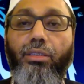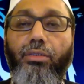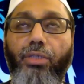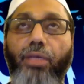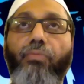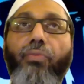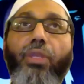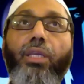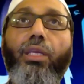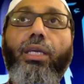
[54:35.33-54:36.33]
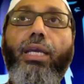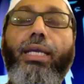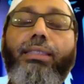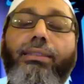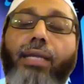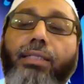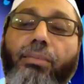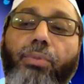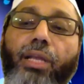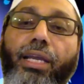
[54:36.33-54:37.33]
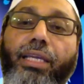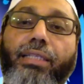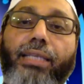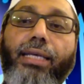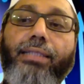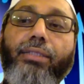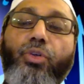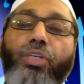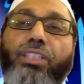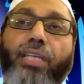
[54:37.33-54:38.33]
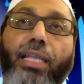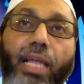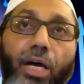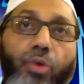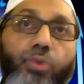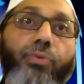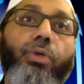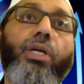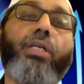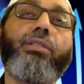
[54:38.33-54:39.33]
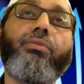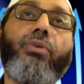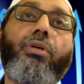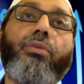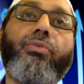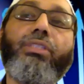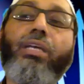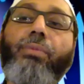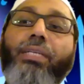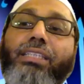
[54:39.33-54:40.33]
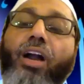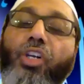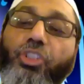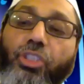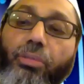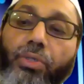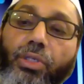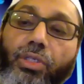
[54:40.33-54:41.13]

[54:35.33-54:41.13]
okay, and he starts applying that, no, it is allowed for us, for example, it's a hardship